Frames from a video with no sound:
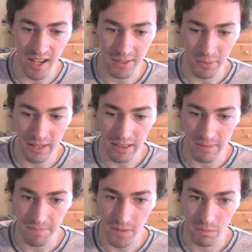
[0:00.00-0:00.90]
on with
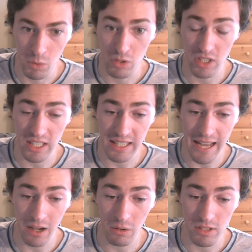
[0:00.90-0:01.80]
Mutsuki
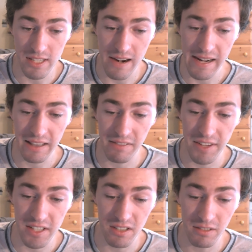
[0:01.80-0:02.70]
now staring at the
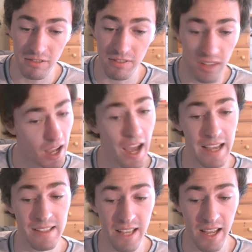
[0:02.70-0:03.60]
face of
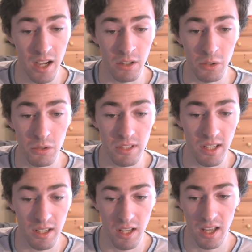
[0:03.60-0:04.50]
Haise on
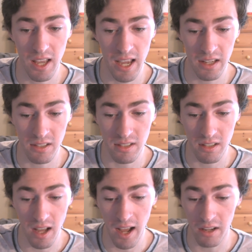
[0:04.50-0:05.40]
Uta, and
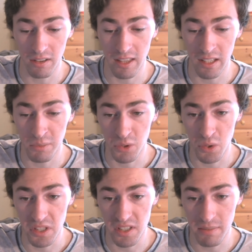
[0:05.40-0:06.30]
I don't think
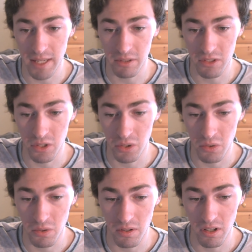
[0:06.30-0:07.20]
Mutsuki's gonna be able
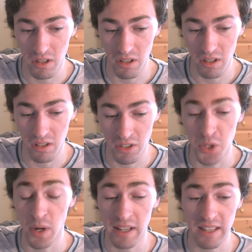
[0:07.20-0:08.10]
to
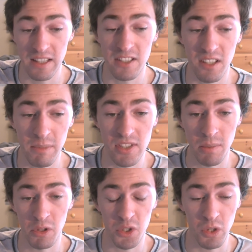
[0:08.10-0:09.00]
do anything. This is gonna be
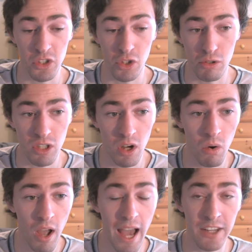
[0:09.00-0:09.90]
similar to what
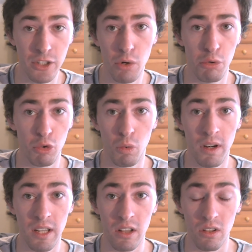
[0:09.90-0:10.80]
Juuzo had to go through
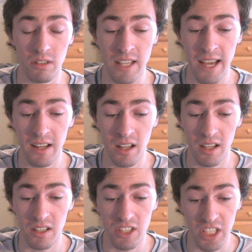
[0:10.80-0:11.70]
when he looked at
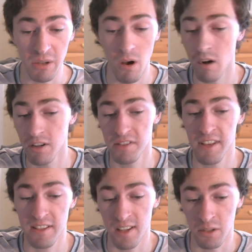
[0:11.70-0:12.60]
Shinohara's
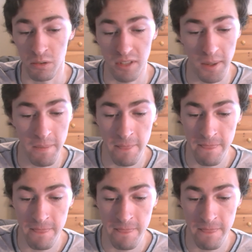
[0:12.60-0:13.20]
face on Uta.